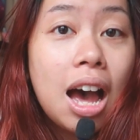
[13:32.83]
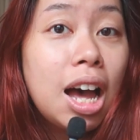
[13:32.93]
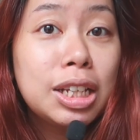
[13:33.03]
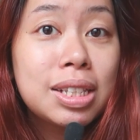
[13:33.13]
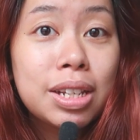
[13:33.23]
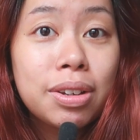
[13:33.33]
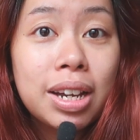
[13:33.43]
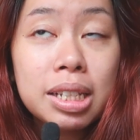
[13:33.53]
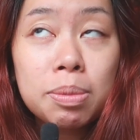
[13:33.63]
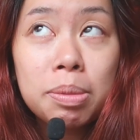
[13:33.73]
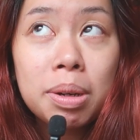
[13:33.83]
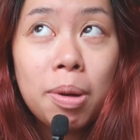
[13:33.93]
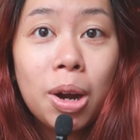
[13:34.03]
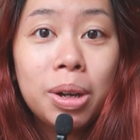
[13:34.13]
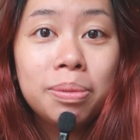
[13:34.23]
I'll see you guys maybe
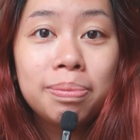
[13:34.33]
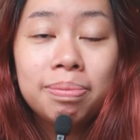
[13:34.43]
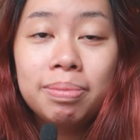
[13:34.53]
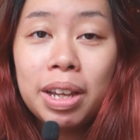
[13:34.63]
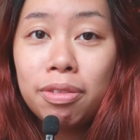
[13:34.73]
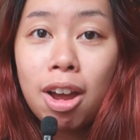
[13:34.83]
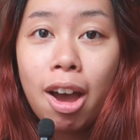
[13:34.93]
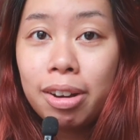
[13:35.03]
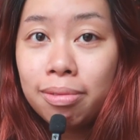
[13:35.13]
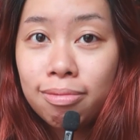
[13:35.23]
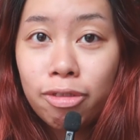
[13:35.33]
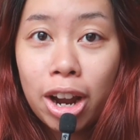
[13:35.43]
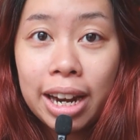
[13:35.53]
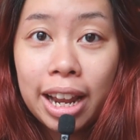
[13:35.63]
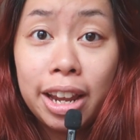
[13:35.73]
tomorrow, if not
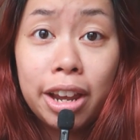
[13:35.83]
Friday,